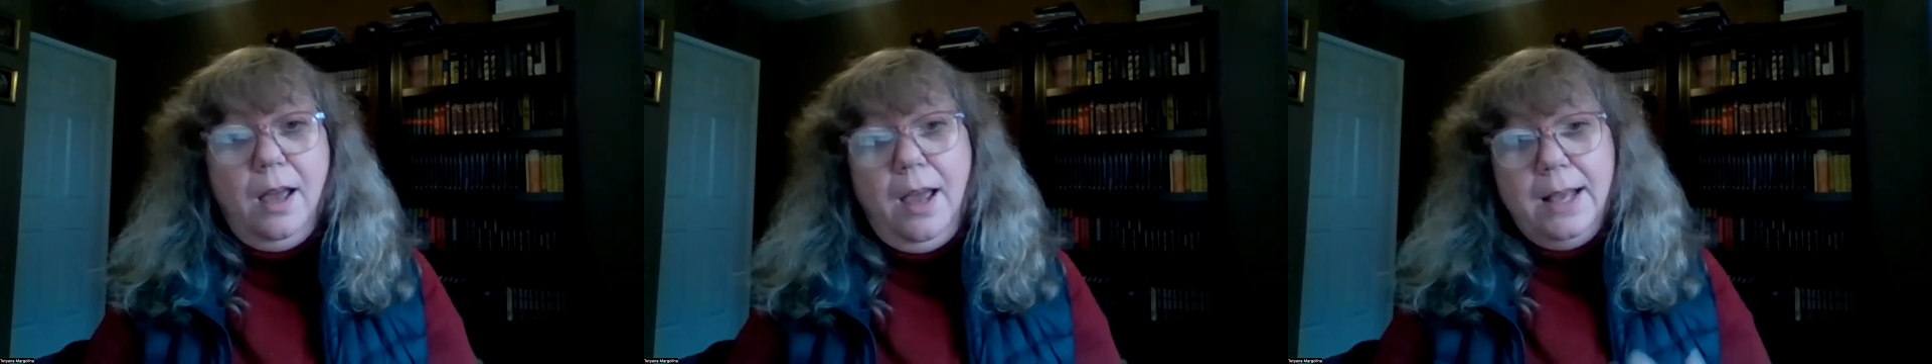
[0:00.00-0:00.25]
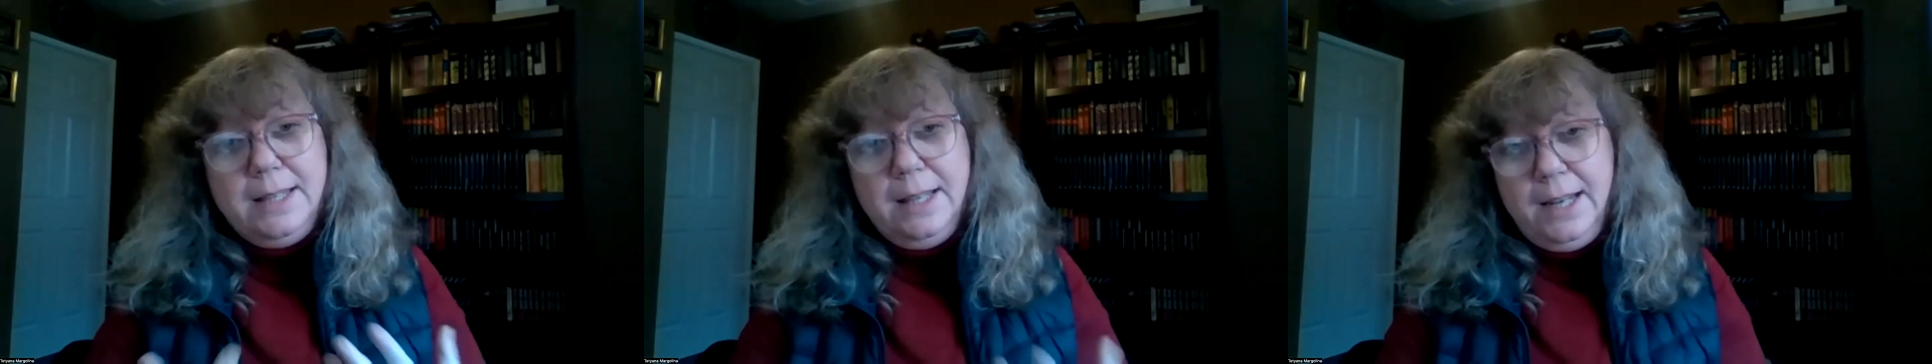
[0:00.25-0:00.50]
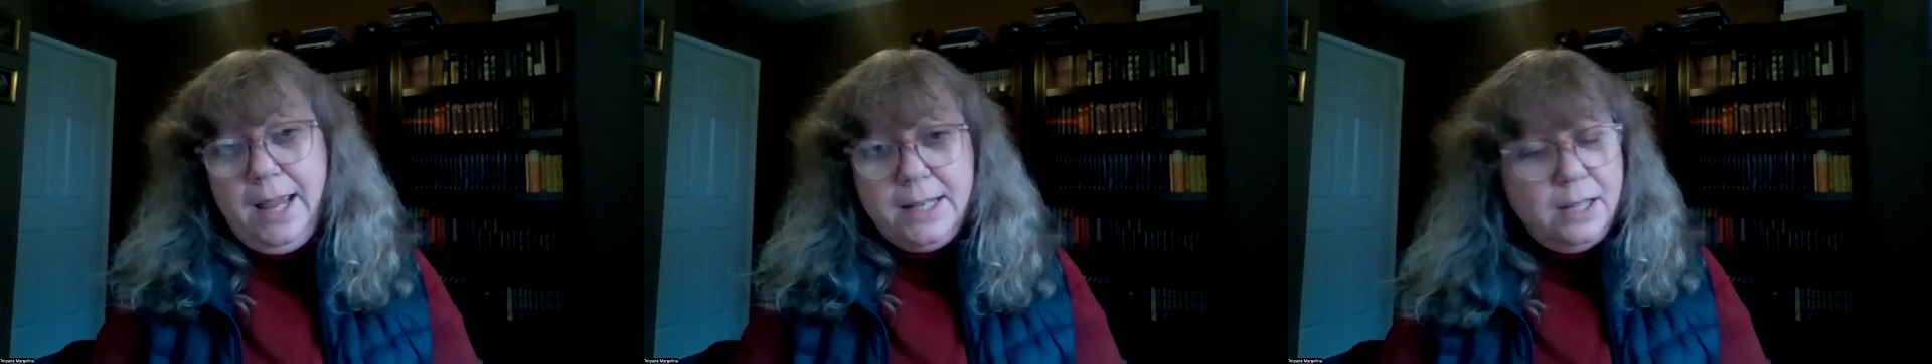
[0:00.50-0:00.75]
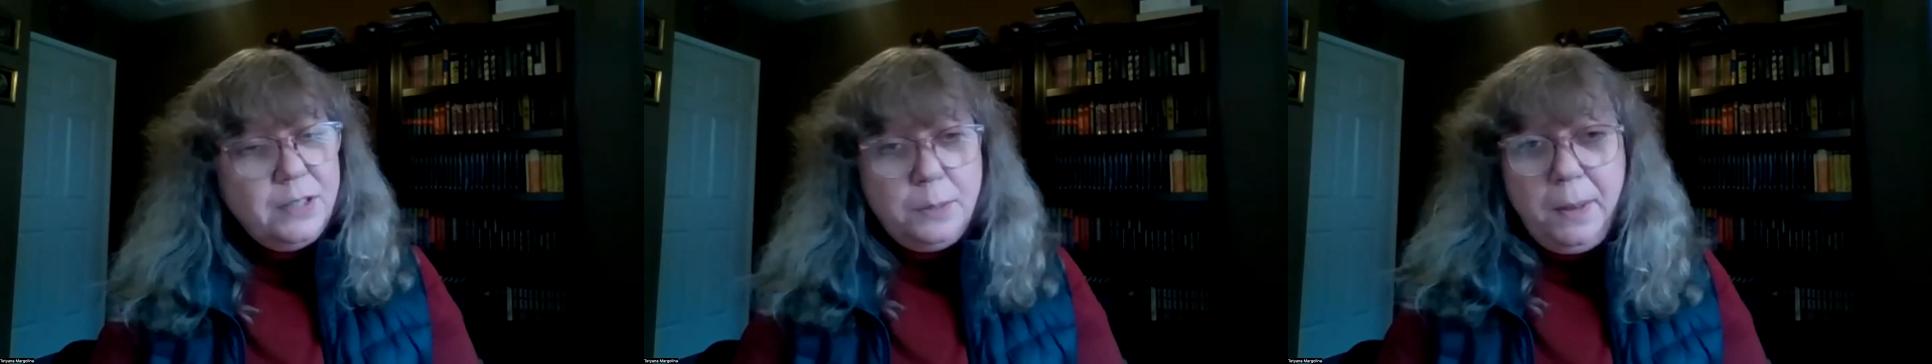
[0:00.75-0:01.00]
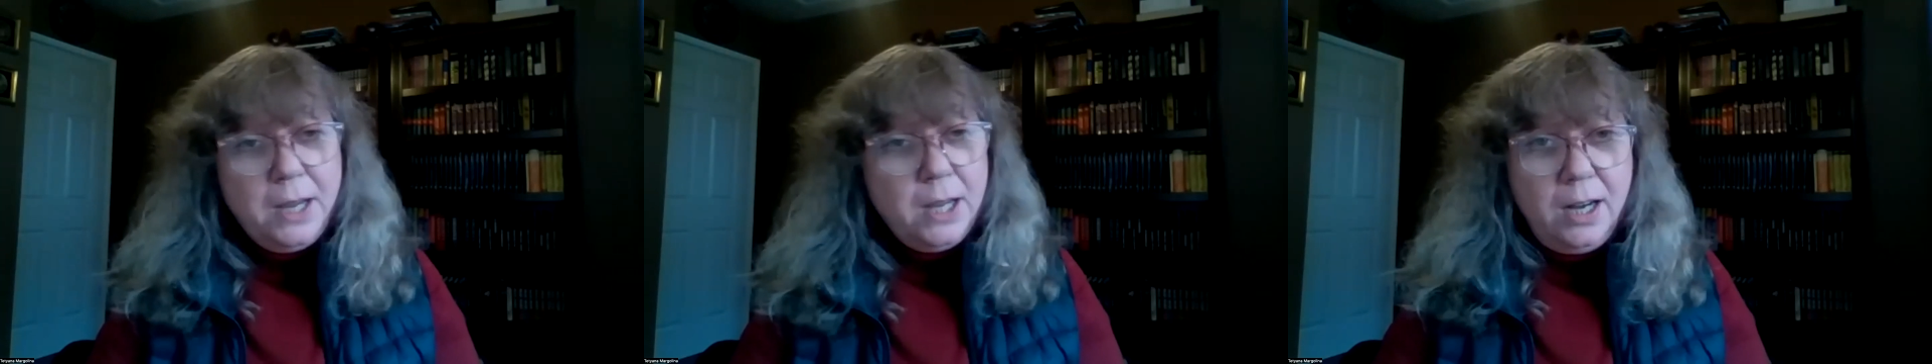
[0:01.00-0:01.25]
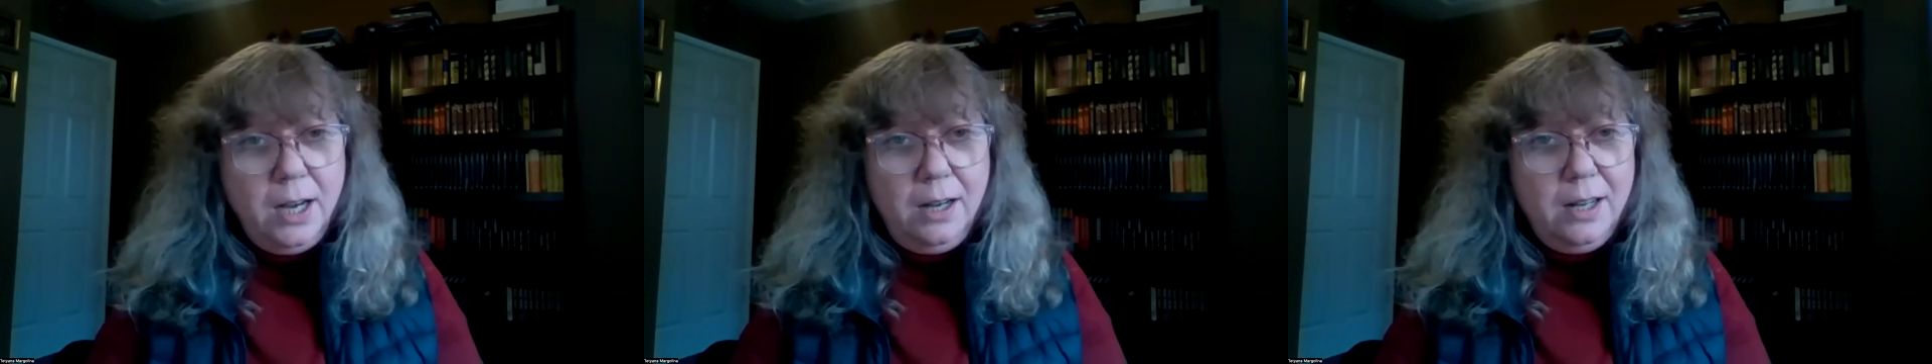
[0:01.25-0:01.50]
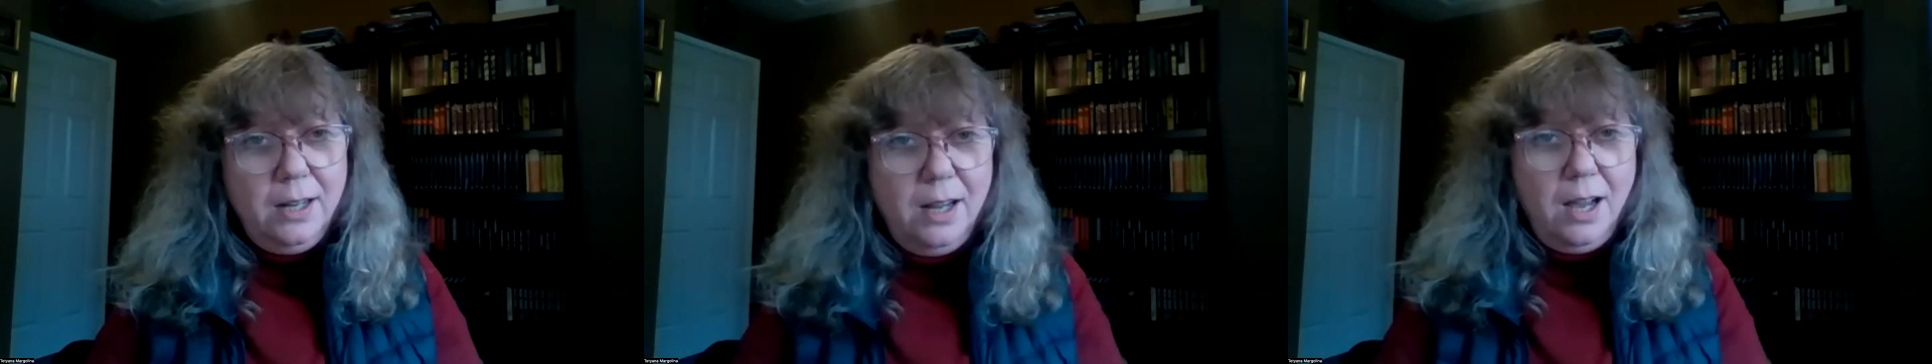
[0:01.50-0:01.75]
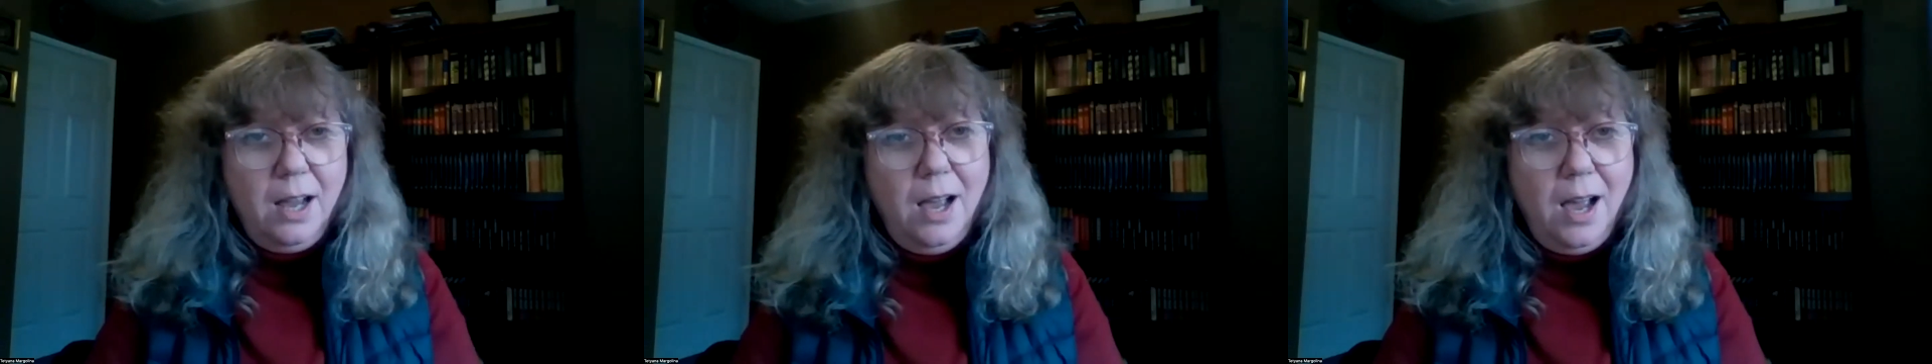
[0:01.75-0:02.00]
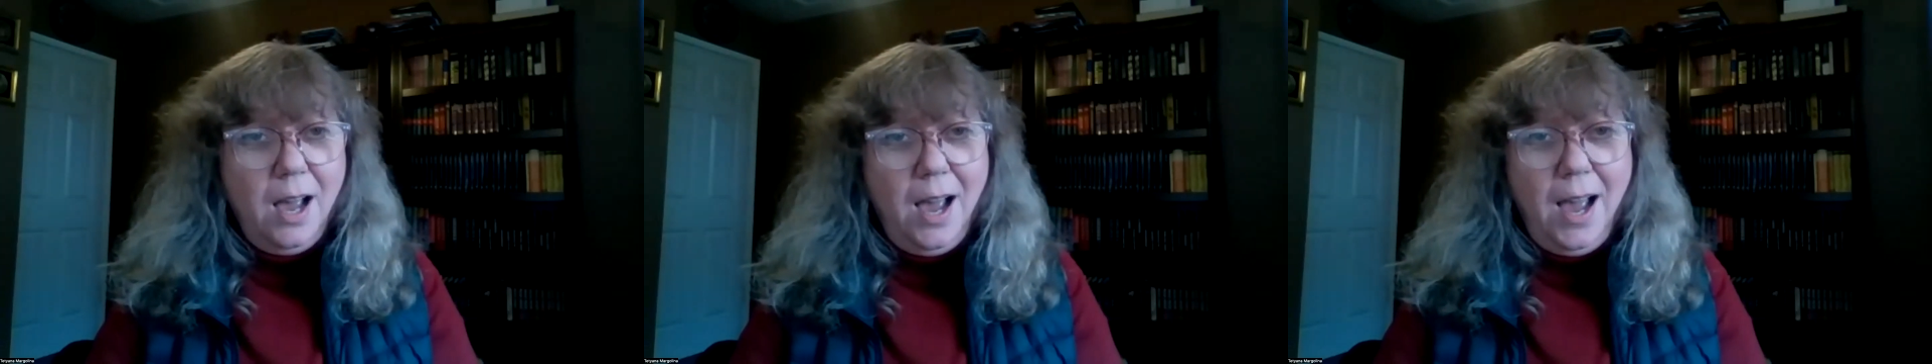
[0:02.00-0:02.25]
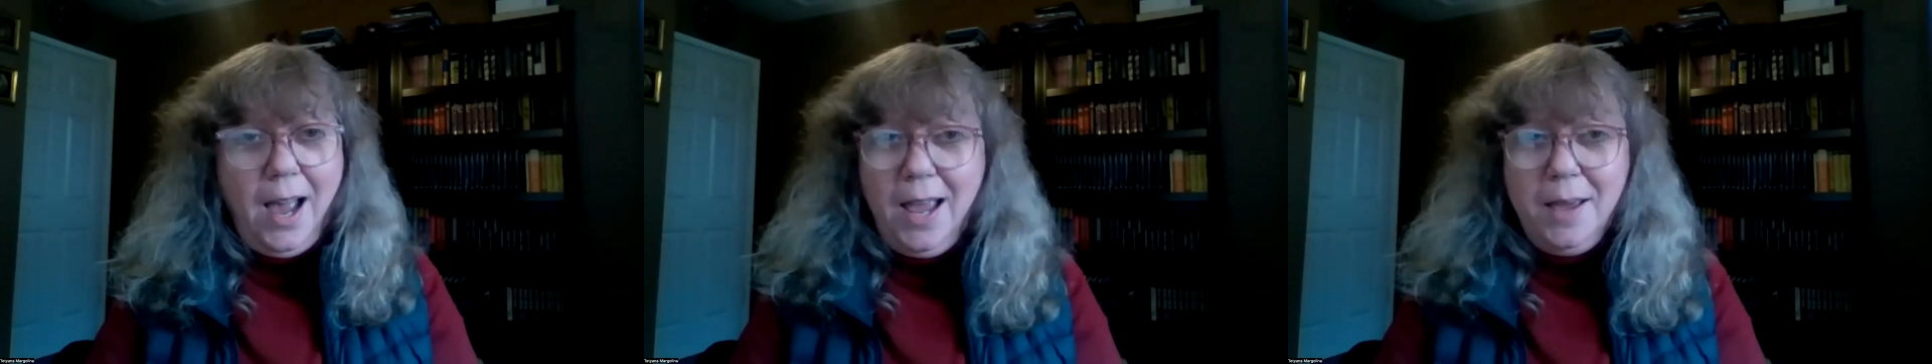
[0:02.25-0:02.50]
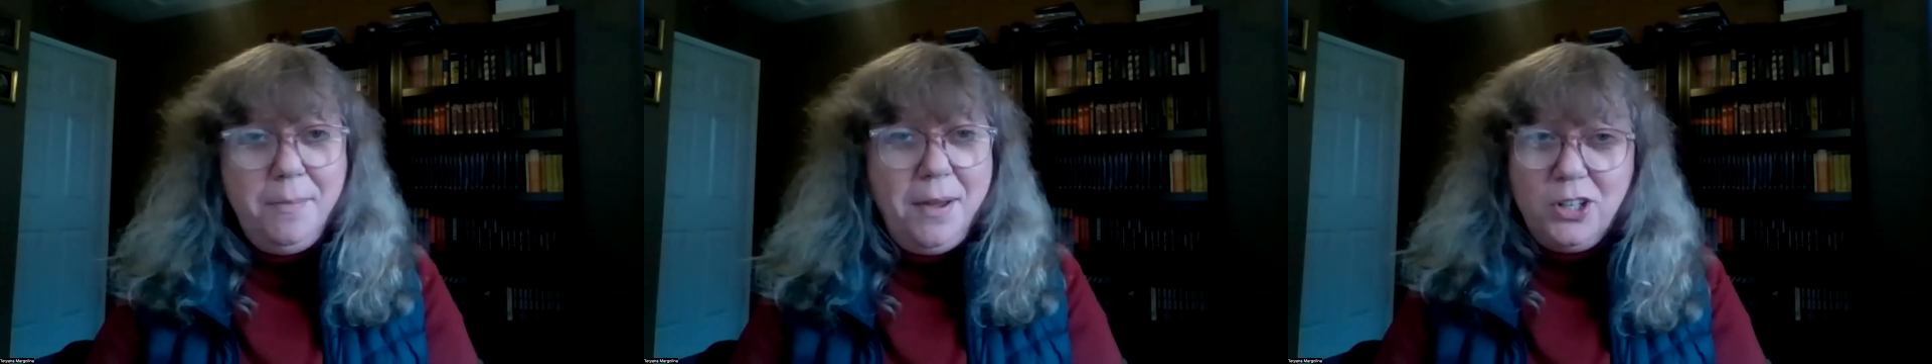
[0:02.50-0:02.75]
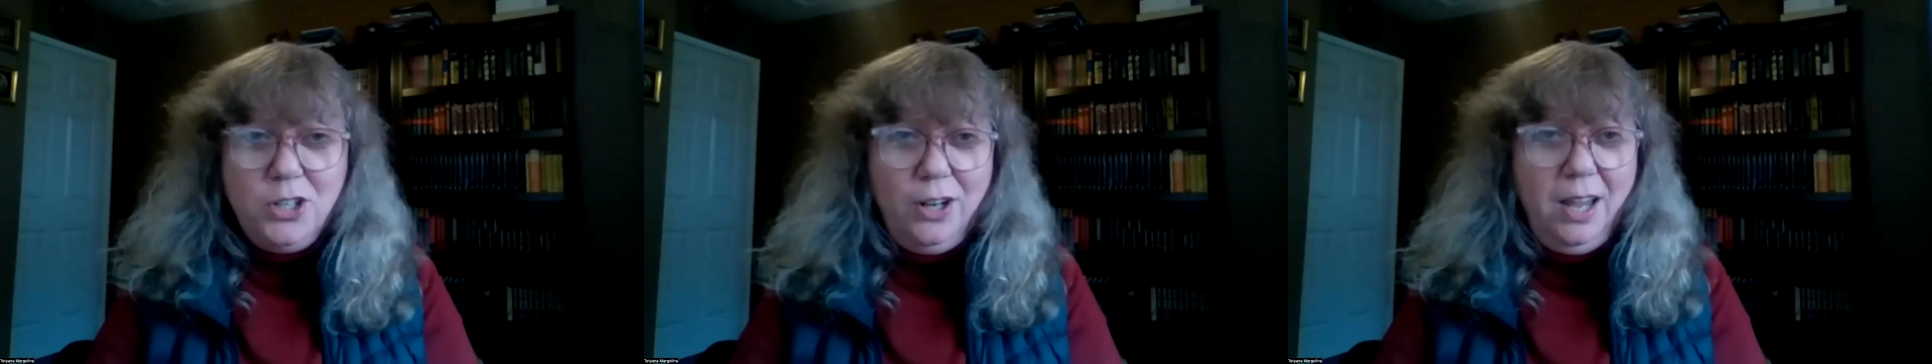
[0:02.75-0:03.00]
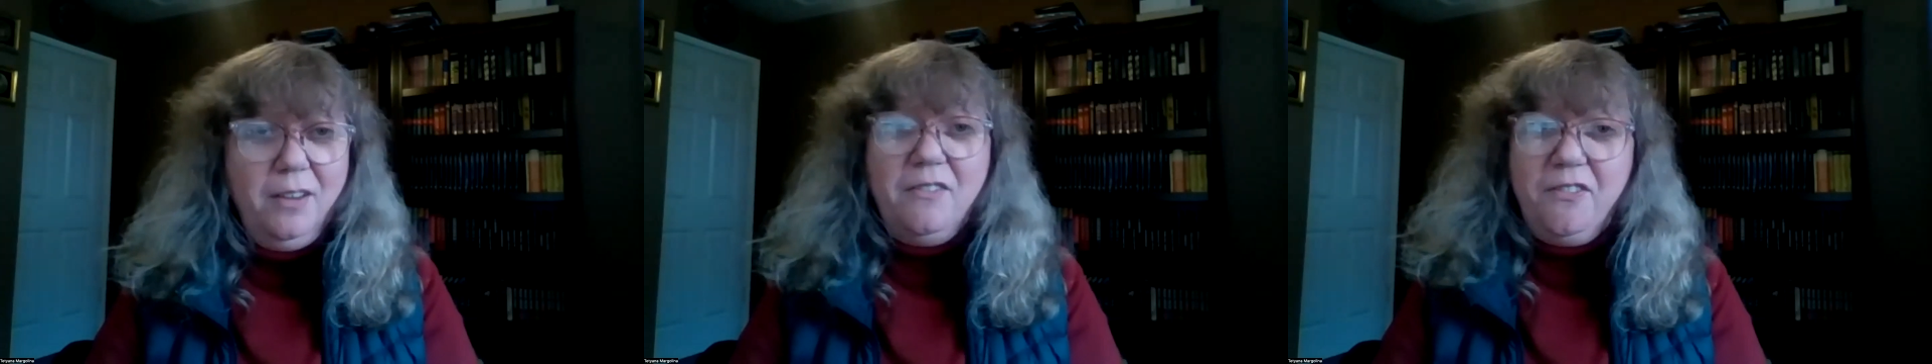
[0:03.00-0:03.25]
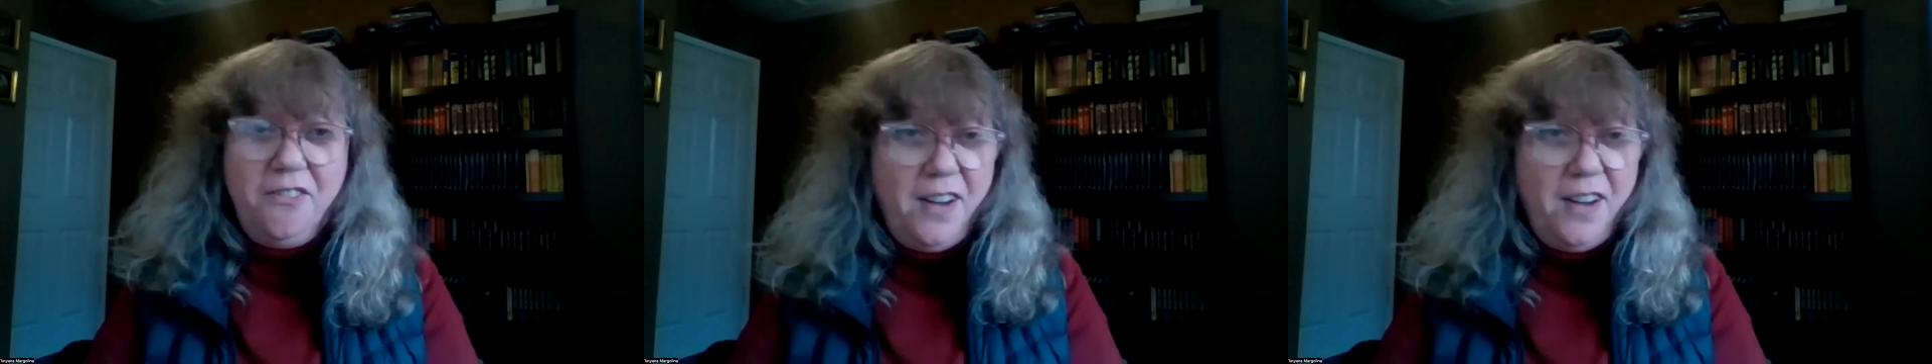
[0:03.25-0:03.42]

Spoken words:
As a native speaker, I'm actually a